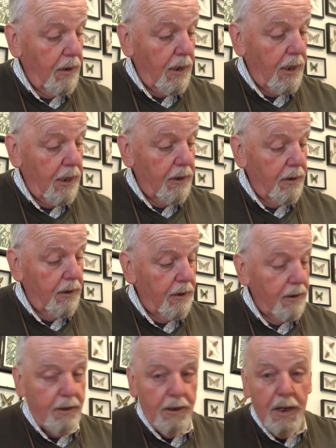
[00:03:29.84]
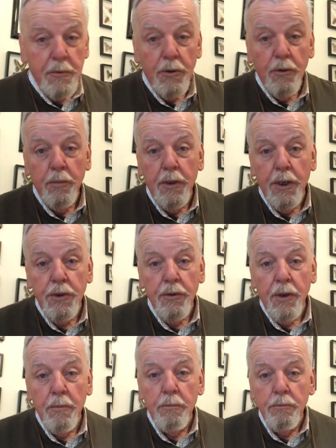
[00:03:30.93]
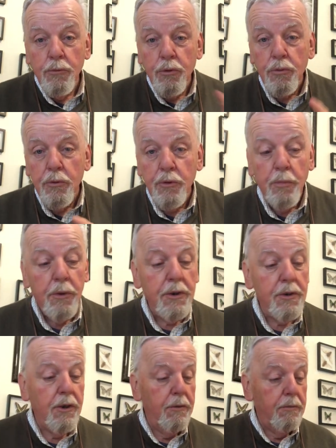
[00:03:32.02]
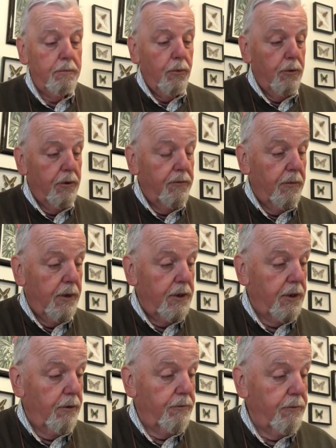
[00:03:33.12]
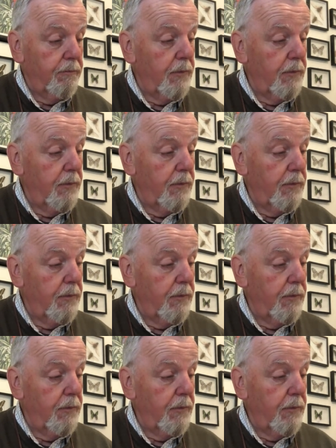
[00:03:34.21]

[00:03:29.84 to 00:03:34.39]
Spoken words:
an absolute pleasure, and I'm thrilled to bits I bought it for myself.